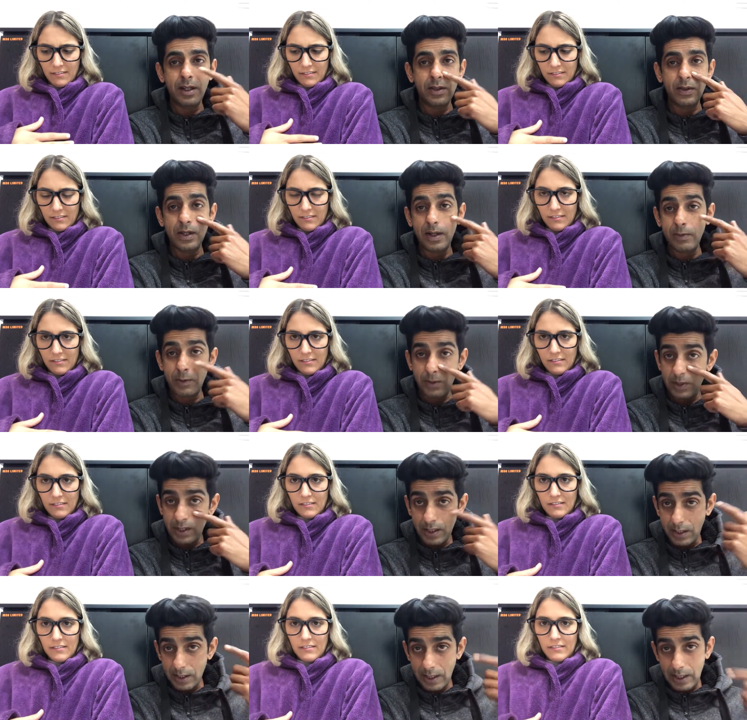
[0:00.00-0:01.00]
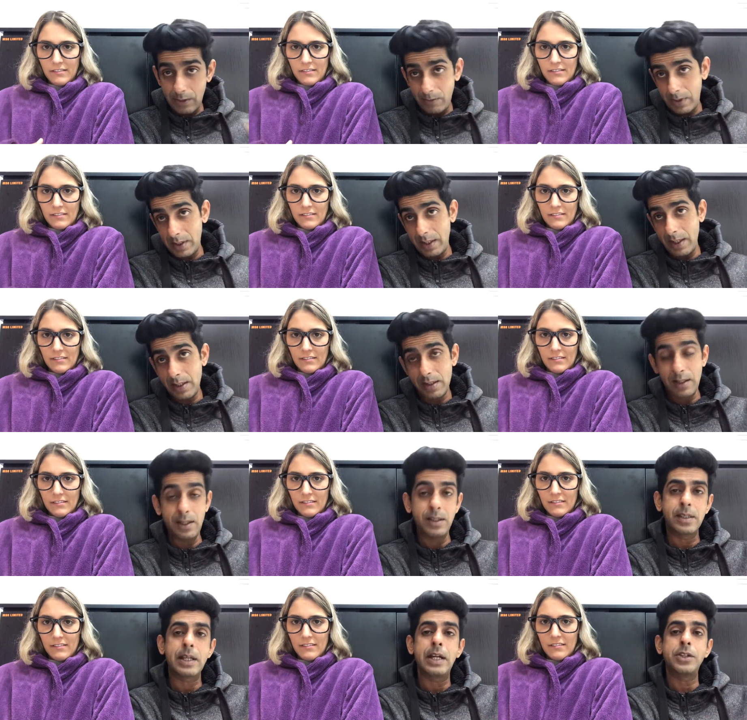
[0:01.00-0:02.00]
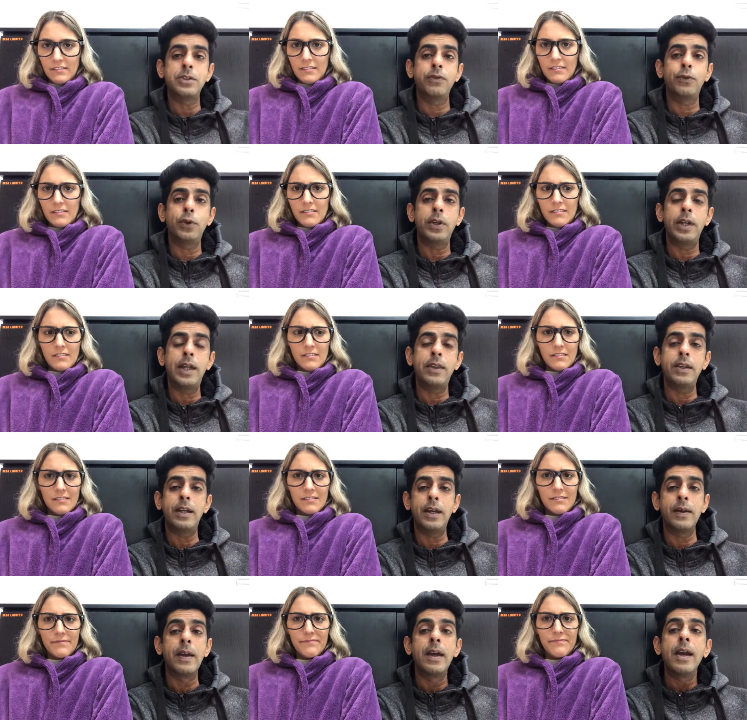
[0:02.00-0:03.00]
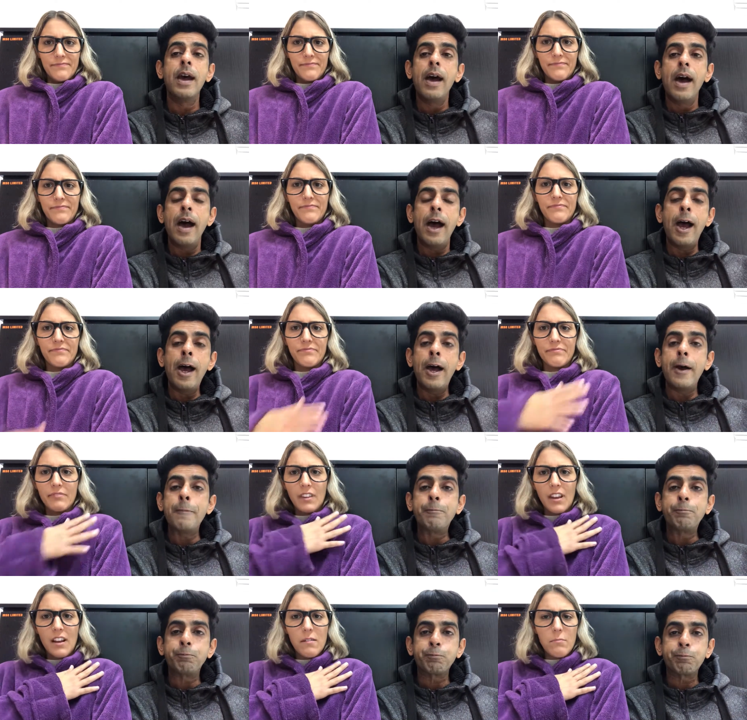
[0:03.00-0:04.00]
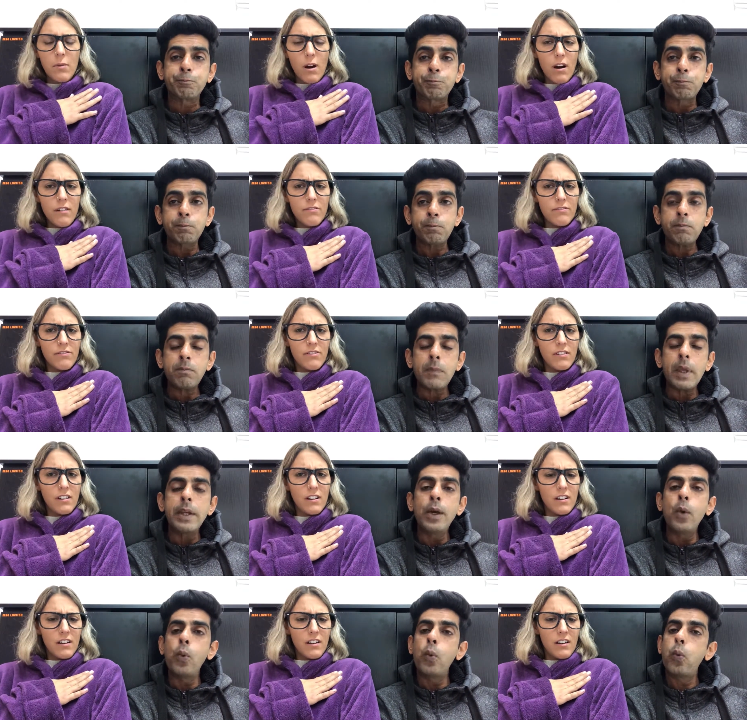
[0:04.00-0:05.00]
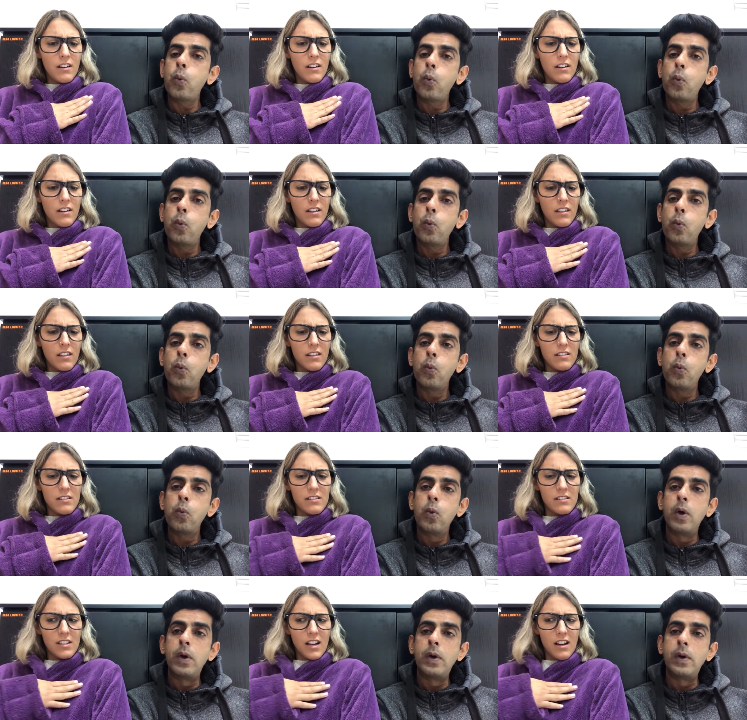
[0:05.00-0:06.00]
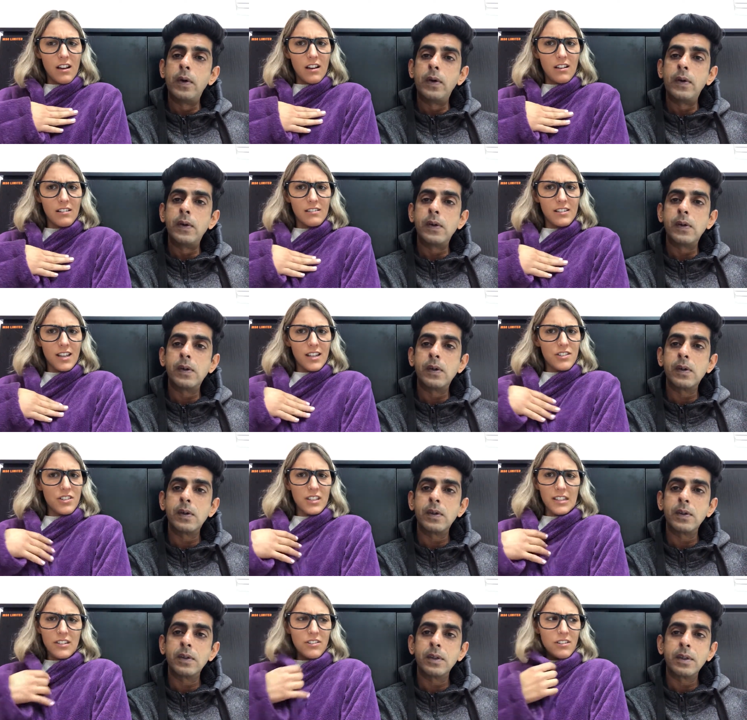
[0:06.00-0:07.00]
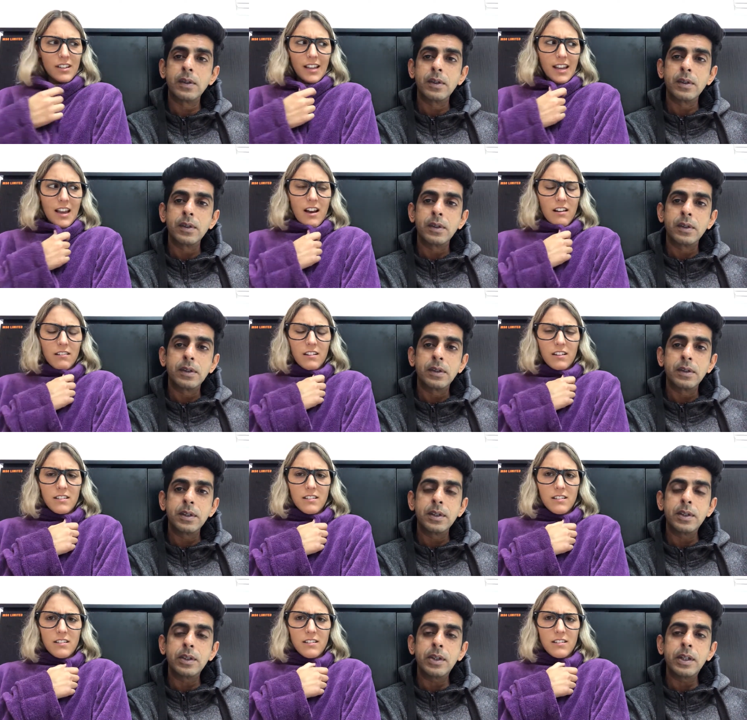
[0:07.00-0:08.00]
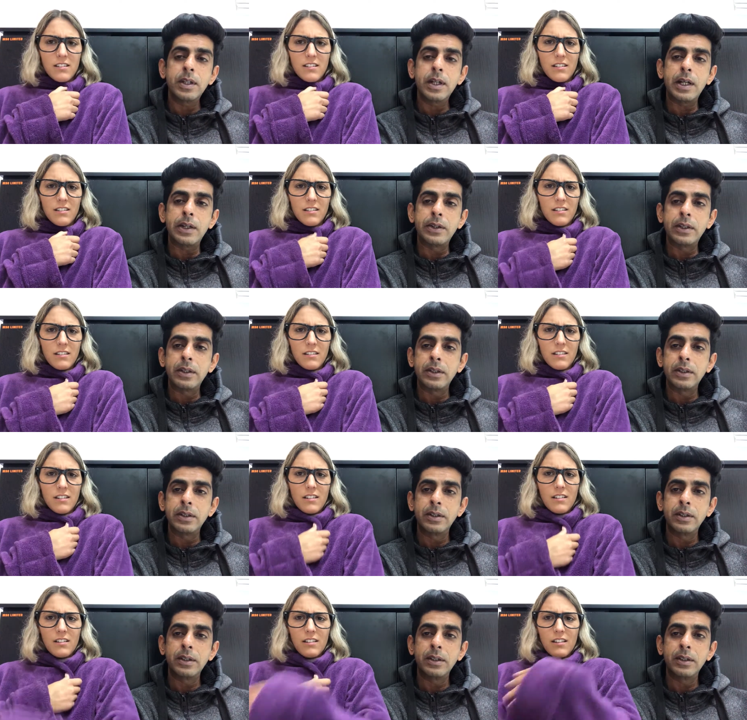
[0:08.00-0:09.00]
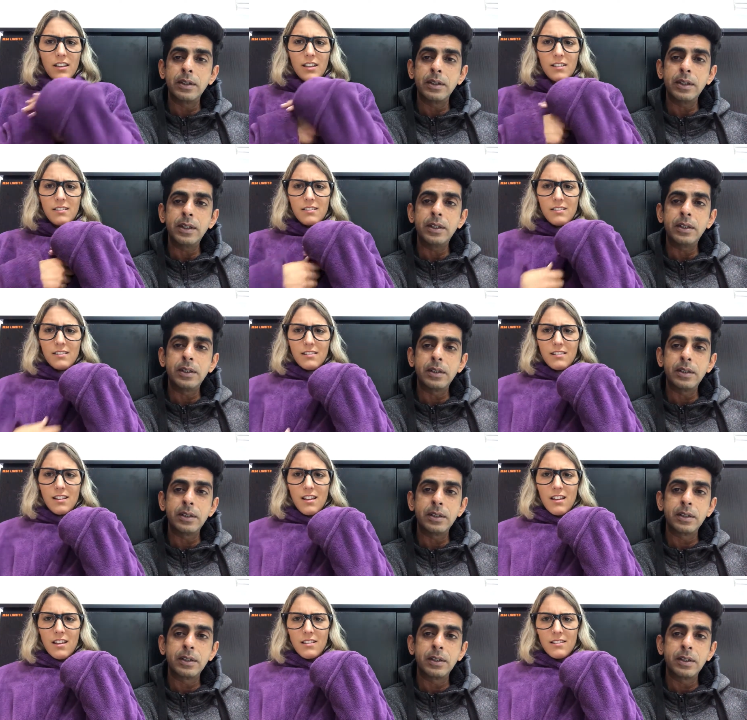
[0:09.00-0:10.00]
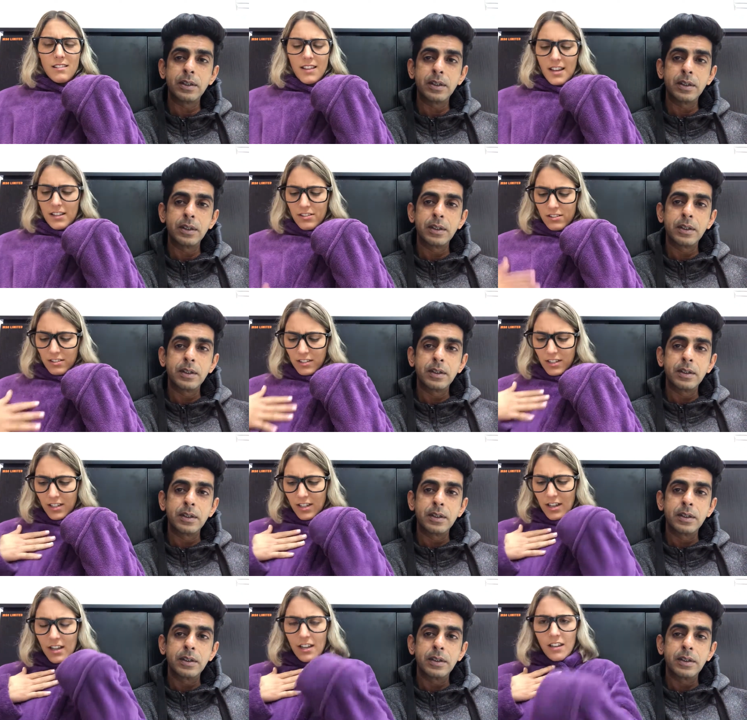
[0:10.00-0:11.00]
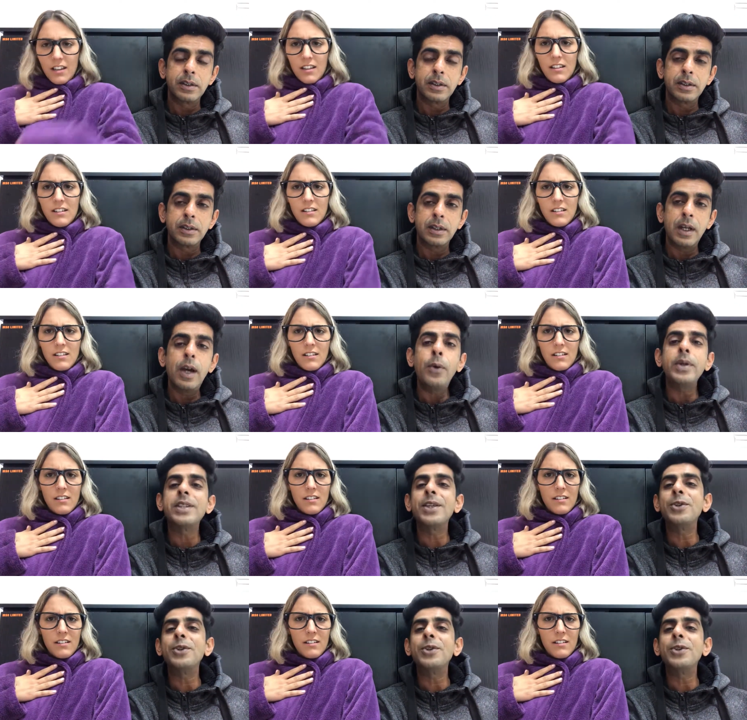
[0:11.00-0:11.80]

Speaker 1: and to come to work in a gown, but that's a discussion for another day. Um, Prof. Yo. This
Speaker 2: uh, actually not a gown. It's, Is it not a gown? It's it's, it's actually a
Speaker 1: Oh, it's